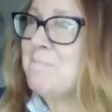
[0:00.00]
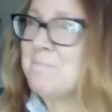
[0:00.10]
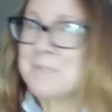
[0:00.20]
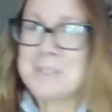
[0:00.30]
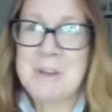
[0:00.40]

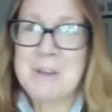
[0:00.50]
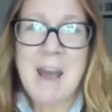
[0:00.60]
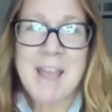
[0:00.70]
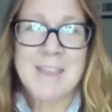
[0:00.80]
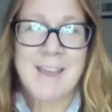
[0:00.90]
you know,
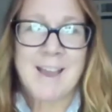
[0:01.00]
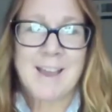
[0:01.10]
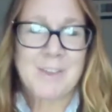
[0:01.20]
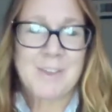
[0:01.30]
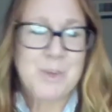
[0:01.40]
I,
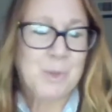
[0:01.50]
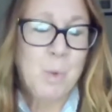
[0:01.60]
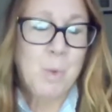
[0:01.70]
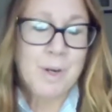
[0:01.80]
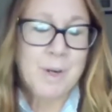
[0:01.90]
your
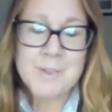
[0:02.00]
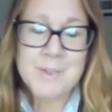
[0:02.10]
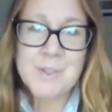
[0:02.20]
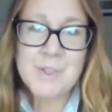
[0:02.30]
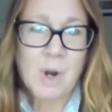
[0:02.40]

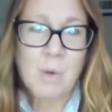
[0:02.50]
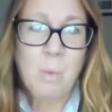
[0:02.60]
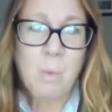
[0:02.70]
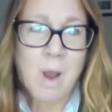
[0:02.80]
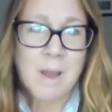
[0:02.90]
words are
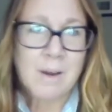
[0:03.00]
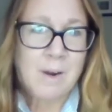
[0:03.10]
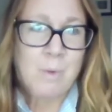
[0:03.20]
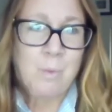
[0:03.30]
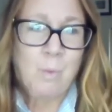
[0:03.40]
what
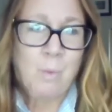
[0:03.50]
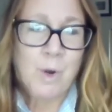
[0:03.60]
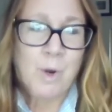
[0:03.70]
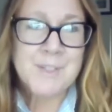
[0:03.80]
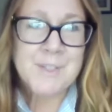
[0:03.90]
are
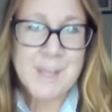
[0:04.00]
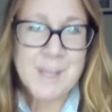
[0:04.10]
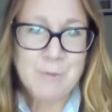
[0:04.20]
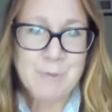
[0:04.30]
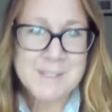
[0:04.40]
words that
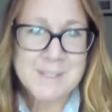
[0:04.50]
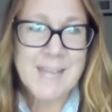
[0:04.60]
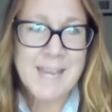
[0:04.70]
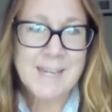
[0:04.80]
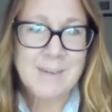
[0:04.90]

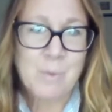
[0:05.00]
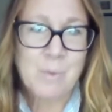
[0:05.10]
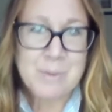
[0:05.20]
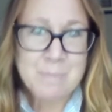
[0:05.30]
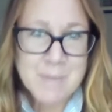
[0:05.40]
resonate
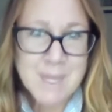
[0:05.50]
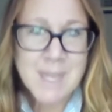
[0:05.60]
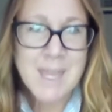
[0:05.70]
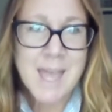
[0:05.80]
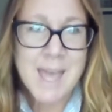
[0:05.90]
with
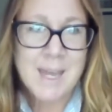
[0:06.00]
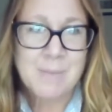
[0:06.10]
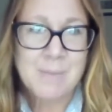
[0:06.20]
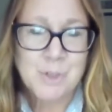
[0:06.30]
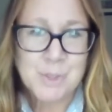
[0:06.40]
me, and
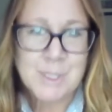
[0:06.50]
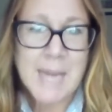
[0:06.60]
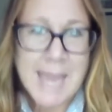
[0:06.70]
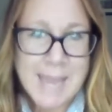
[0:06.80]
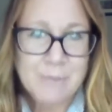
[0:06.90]
I'm
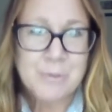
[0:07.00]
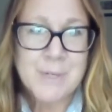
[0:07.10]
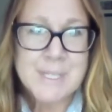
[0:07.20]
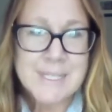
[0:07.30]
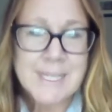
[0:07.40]
sure
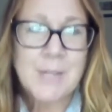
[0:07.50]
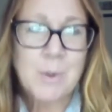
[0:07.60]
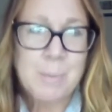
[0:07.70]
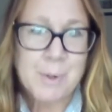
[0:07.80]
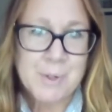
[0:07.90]
every
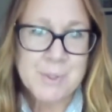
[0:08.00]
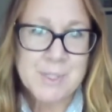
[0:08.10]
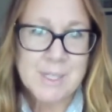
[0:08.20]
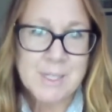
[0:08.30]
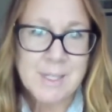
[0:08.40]
single
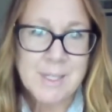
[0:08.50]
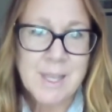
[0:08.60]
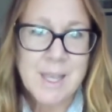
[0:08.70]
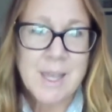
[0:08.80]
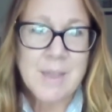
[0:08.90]
person
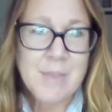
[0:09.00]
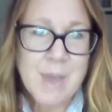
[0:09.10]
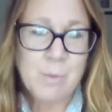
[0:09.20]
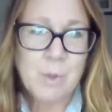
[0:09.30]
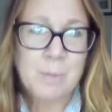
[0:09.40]

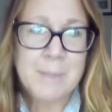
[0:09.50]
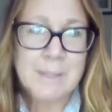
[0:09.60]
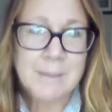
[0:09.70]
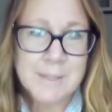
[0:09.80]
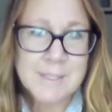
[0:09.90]
that will be
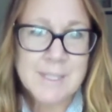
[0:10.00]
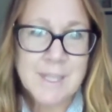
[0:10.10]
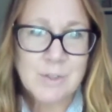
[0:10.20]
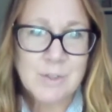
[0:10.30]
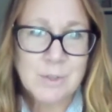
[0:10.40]

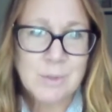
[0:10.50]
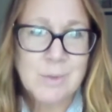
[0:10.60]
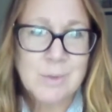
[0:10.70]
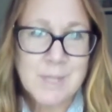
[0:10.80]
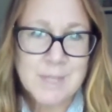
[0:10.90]
listening
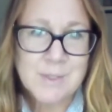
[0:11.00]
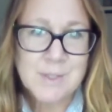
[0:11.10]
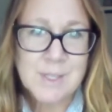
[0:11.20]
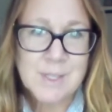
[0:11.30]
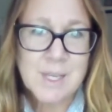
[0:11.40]
to
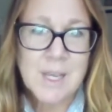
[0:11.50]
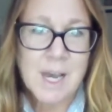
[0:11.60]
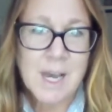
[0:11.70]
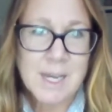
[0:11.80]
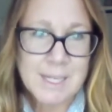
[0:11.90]
this
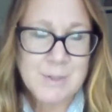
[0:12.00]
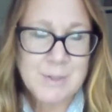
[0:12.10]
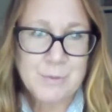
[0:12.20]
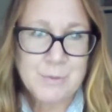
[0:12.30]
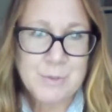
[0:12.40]
uh,
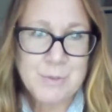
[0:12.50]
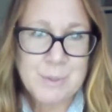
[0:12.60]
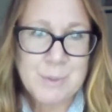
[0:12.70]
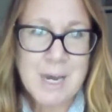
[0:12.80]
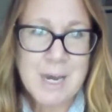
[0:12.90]

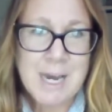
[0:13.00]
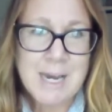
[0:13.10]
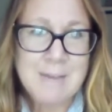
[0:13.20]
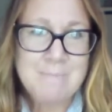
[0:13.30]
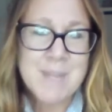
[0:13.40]
interview.
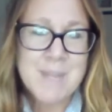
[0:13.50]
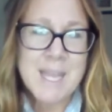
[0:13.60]
Um,